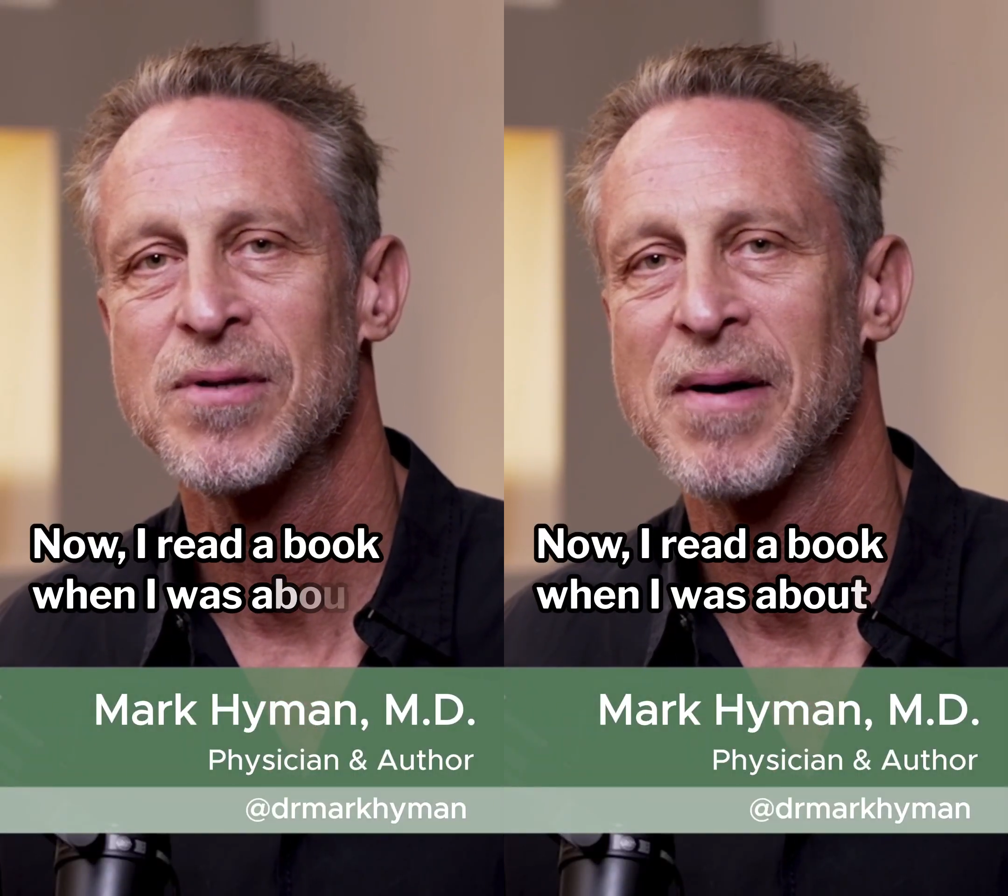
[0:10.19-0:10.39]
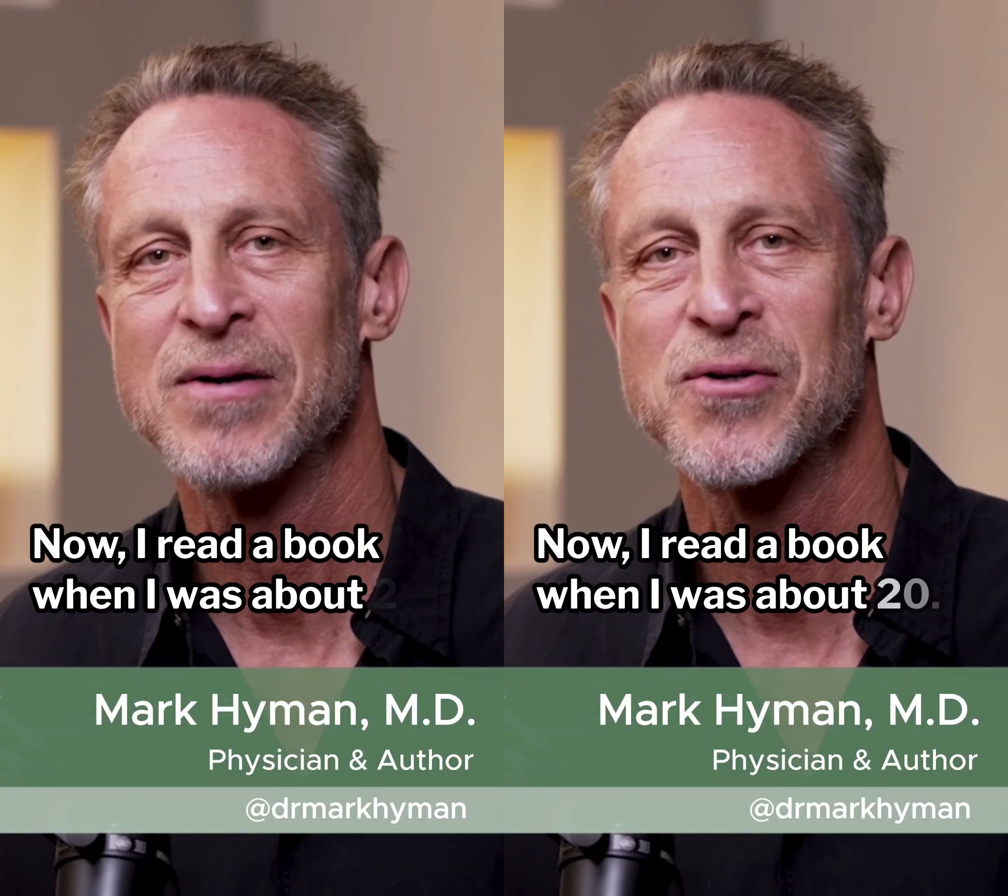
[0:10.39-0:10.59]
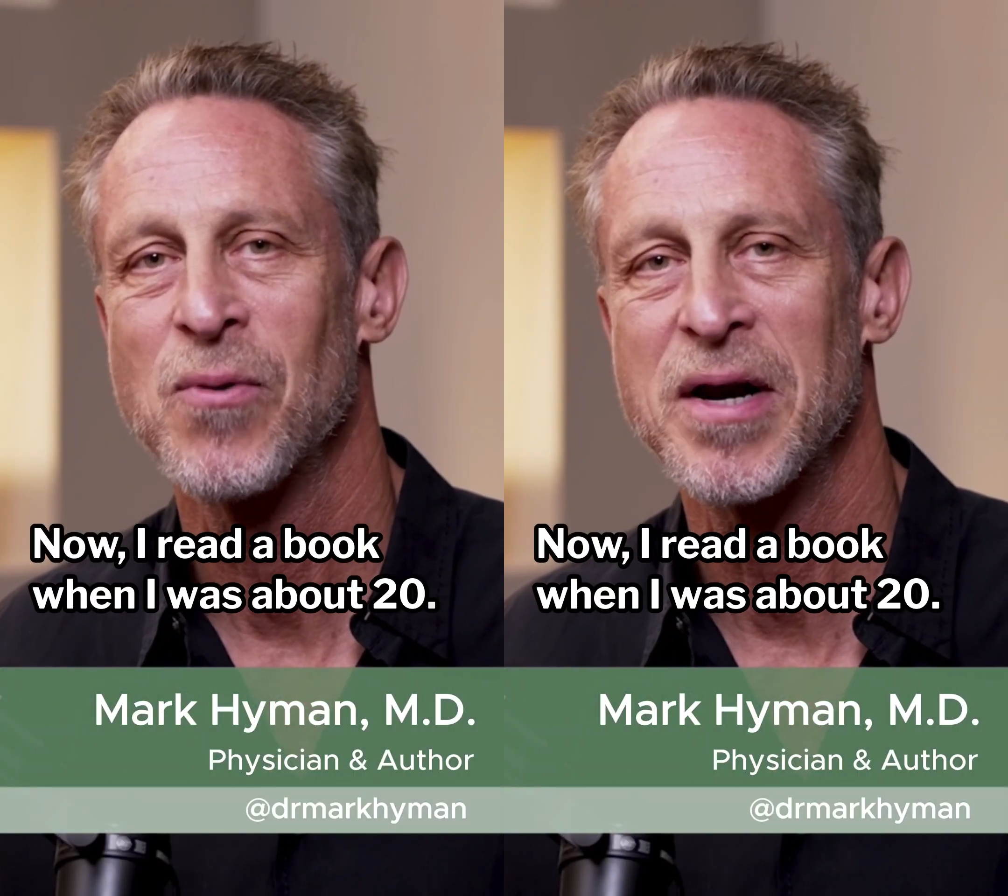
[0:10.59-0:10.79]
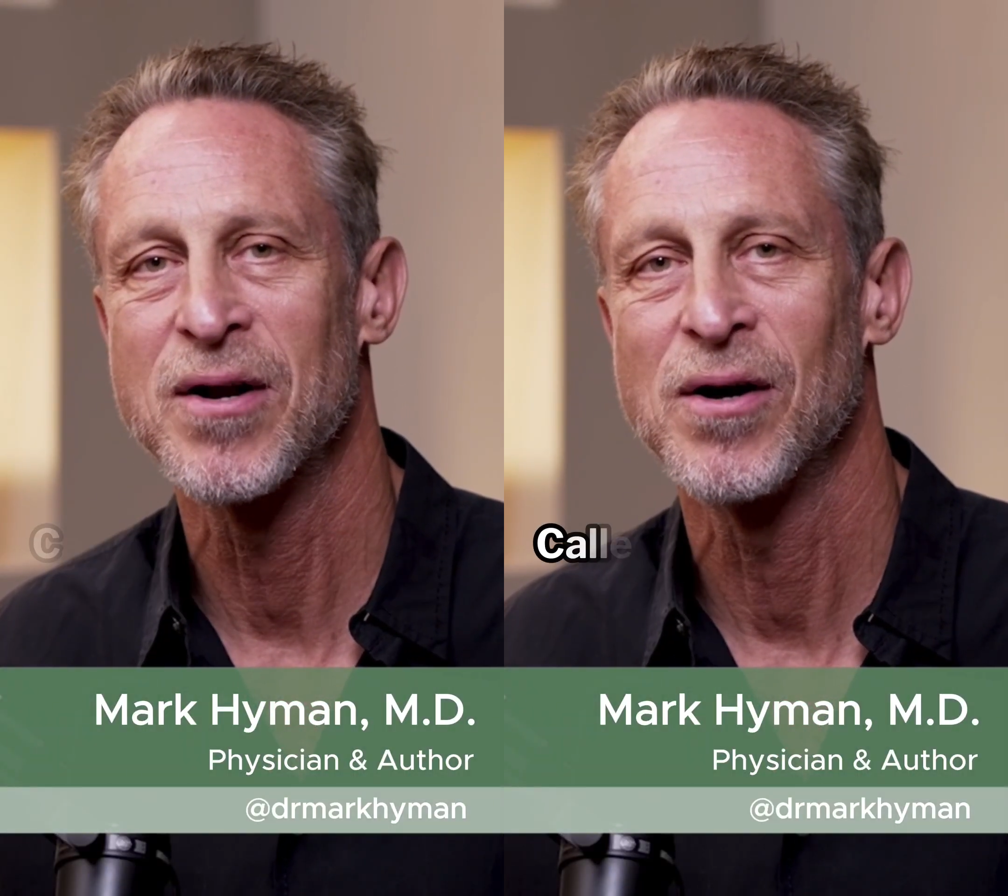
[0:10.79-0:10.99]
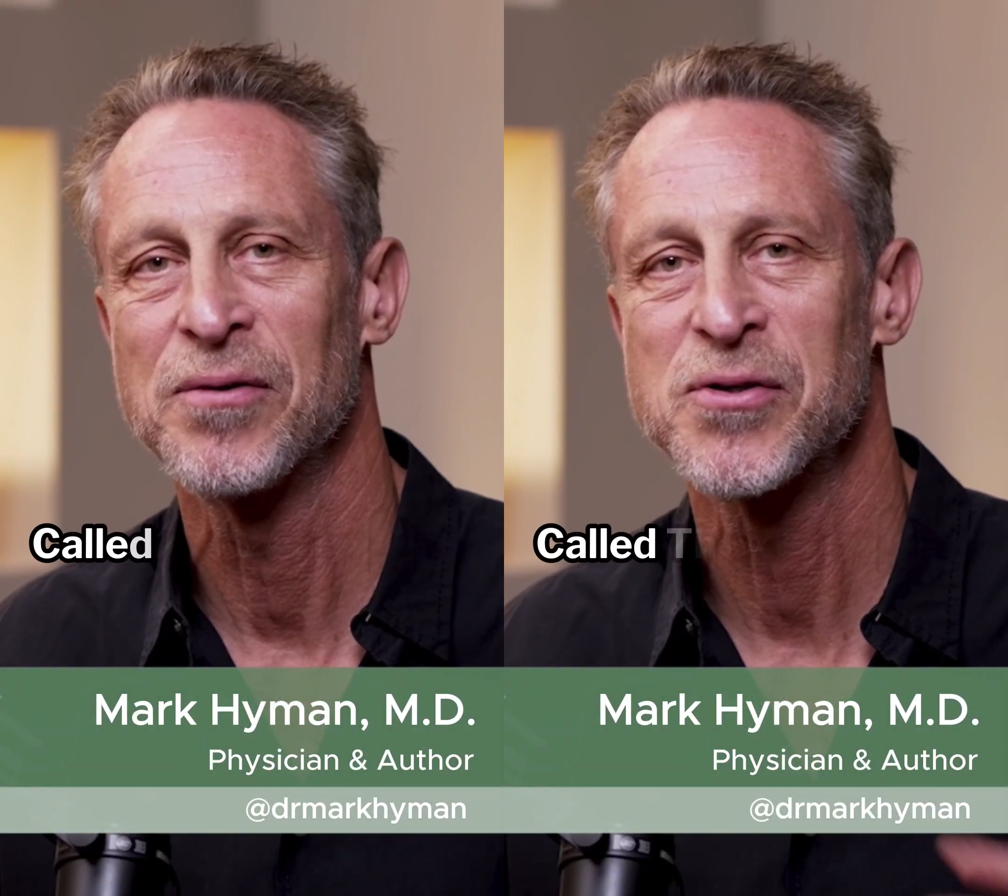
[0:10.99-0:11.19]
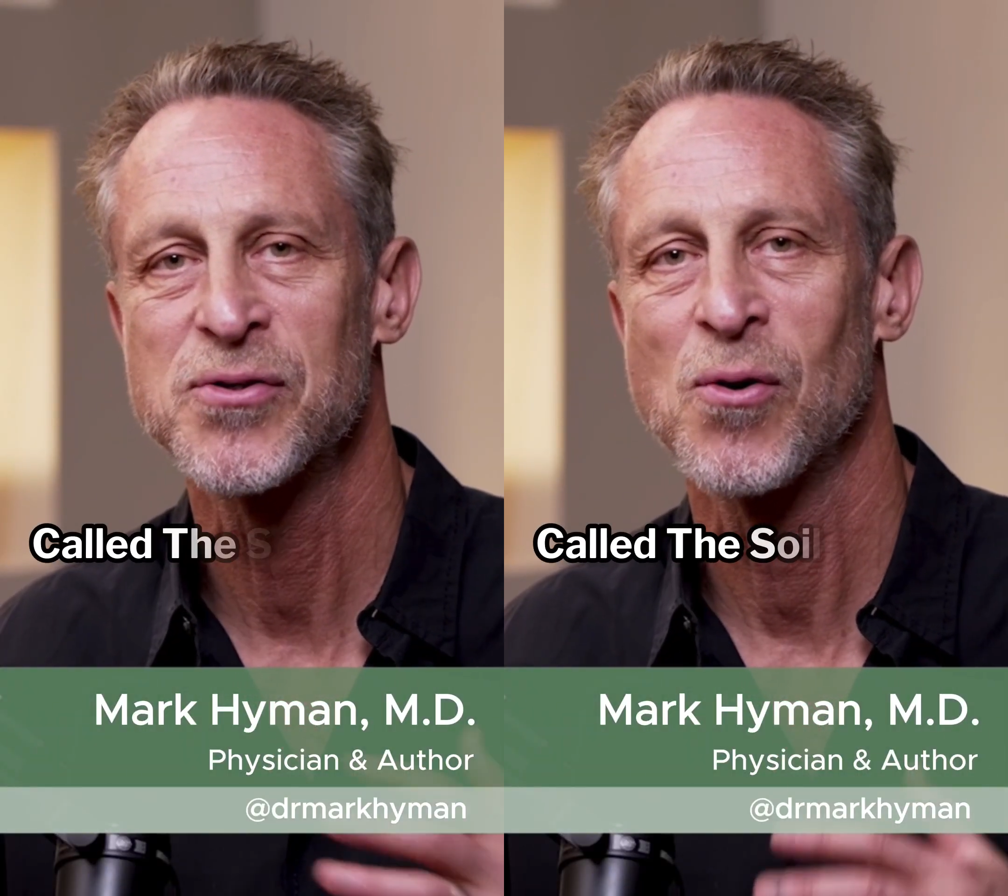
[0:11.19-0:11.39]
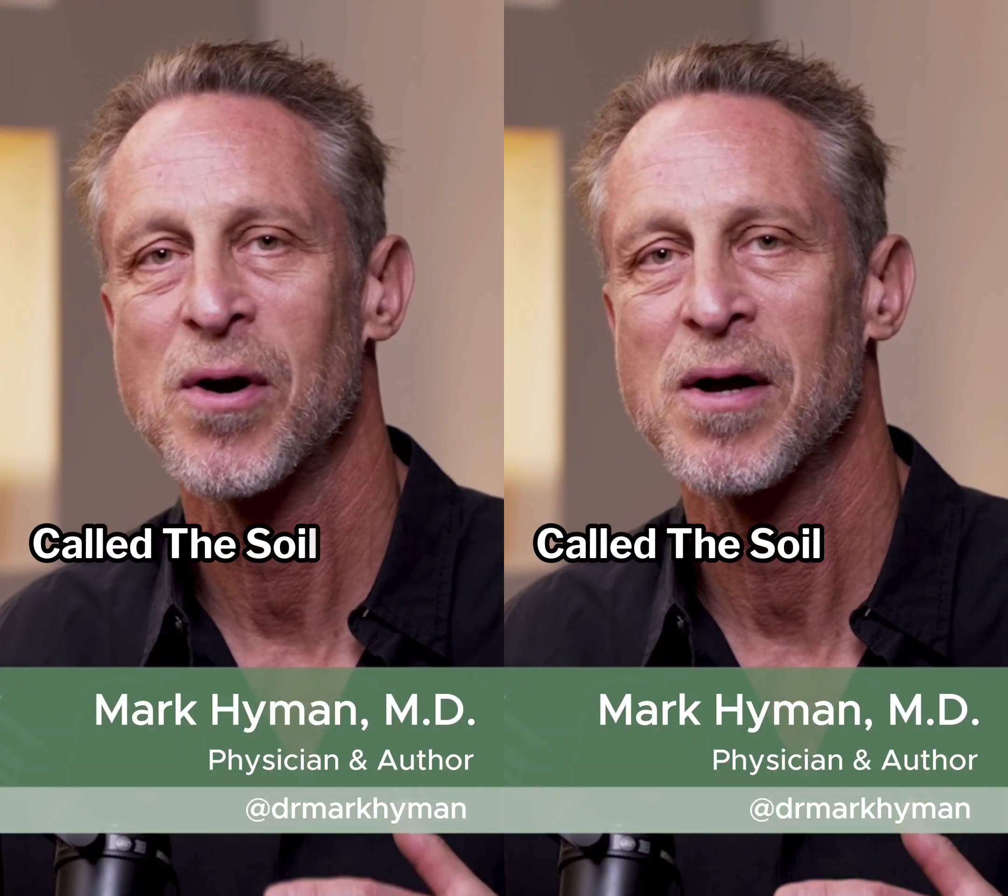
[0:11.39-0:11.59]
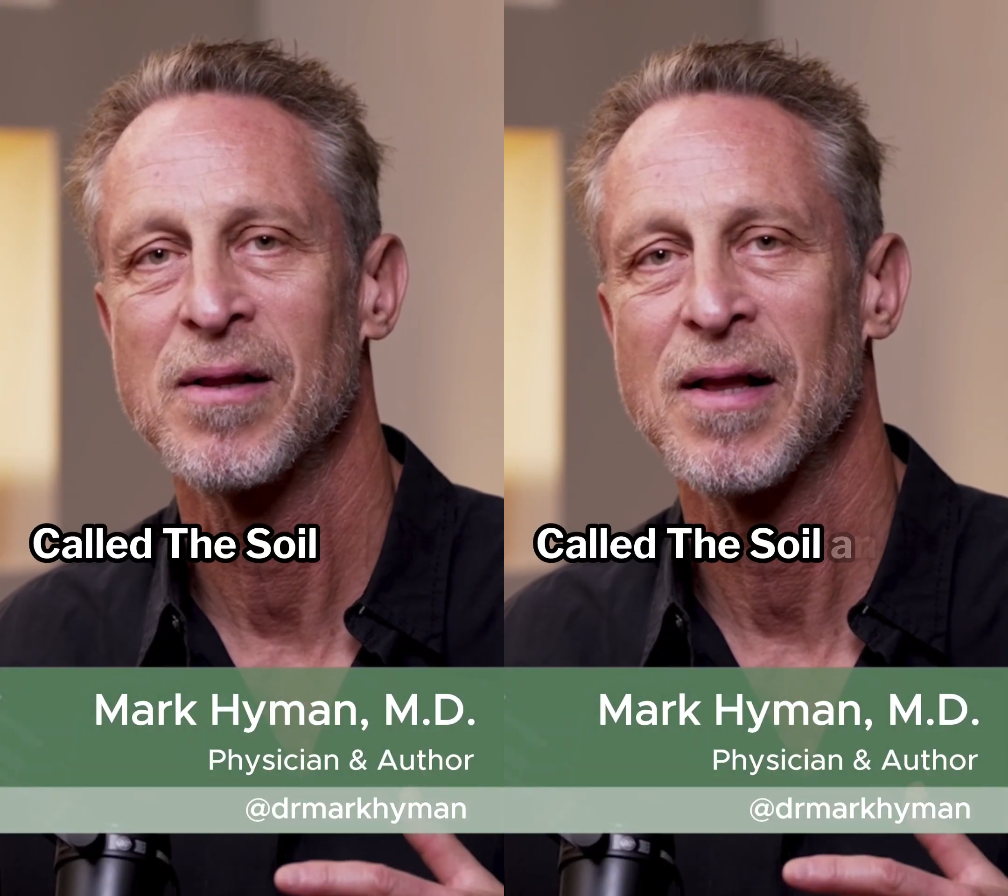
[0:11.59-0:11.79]
about twenty called The
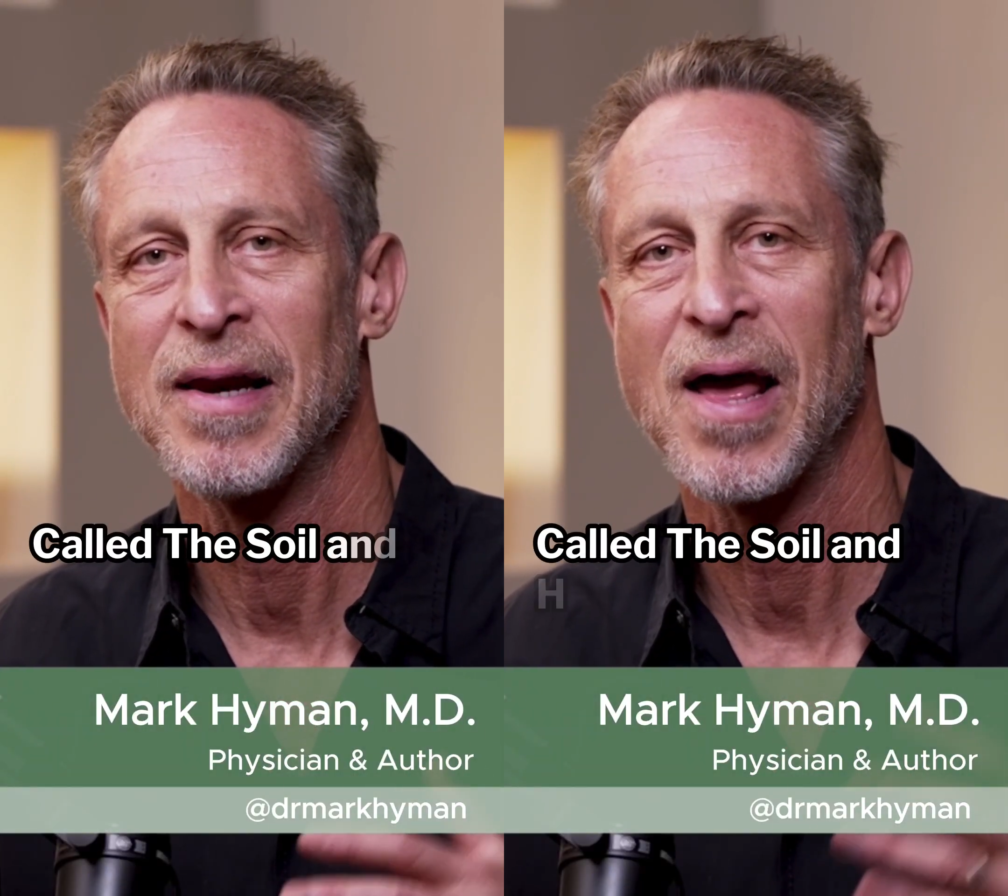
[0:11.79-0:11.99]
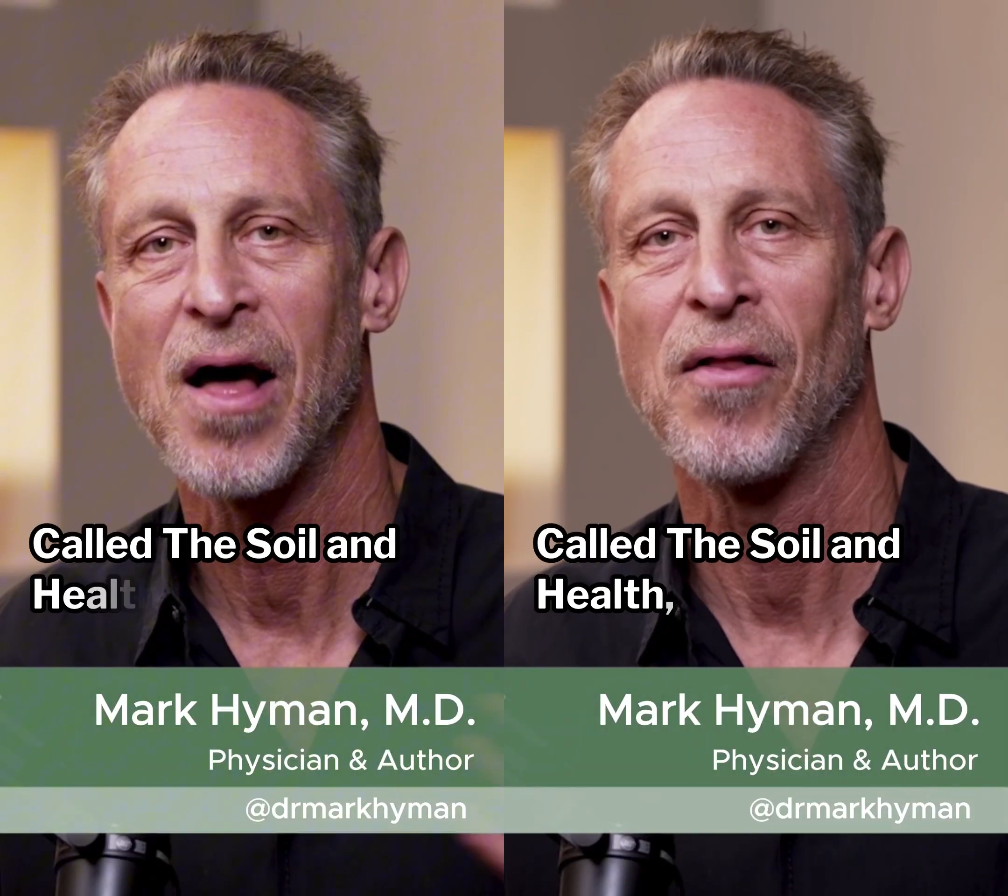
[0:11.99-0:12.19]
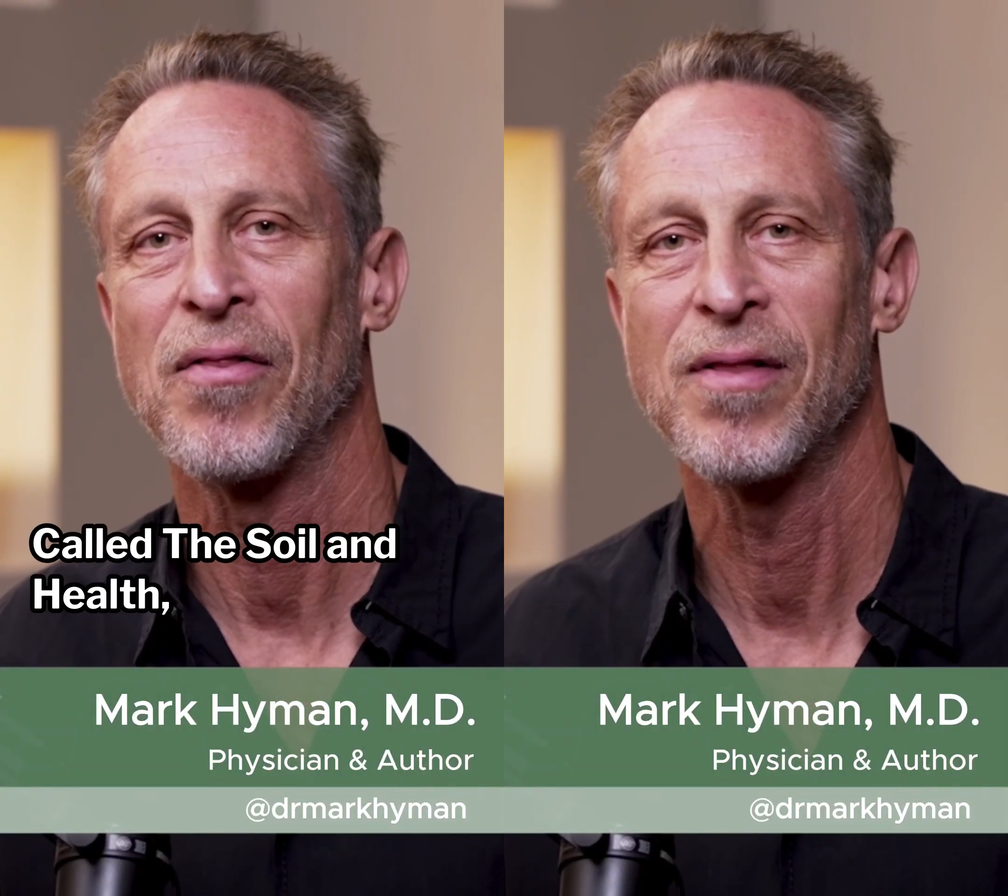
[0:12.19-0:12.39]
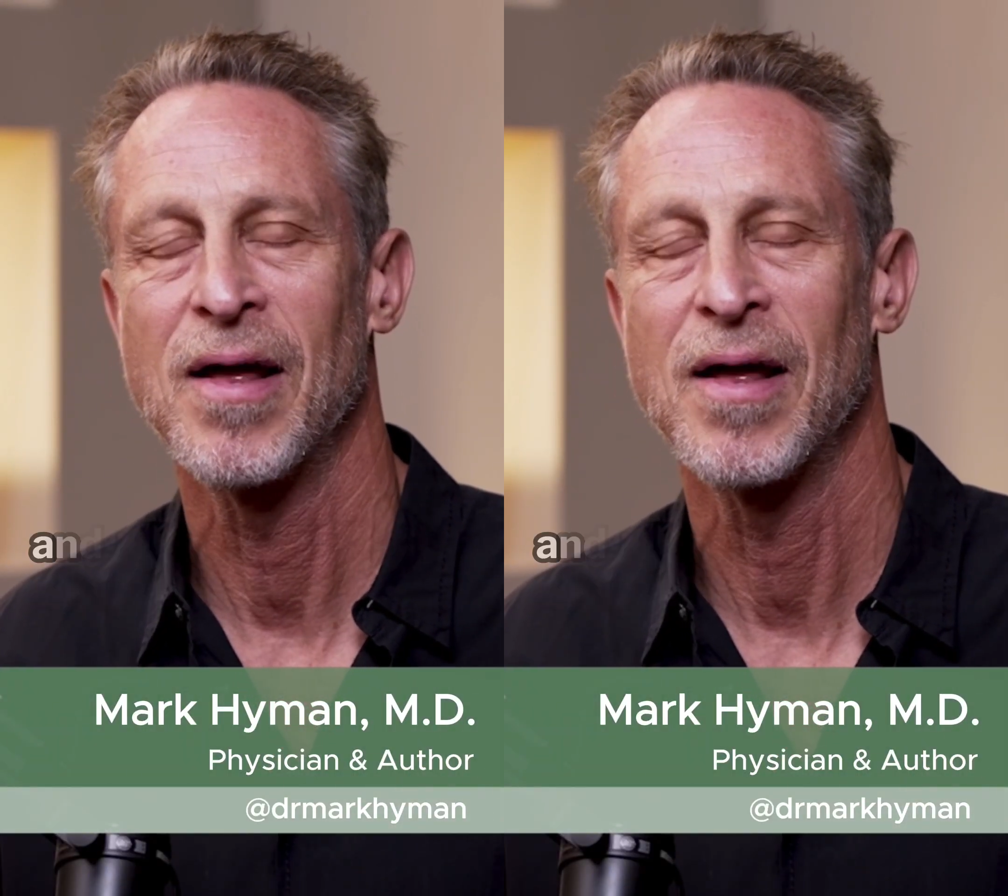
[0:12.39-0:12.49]
Soil and Health,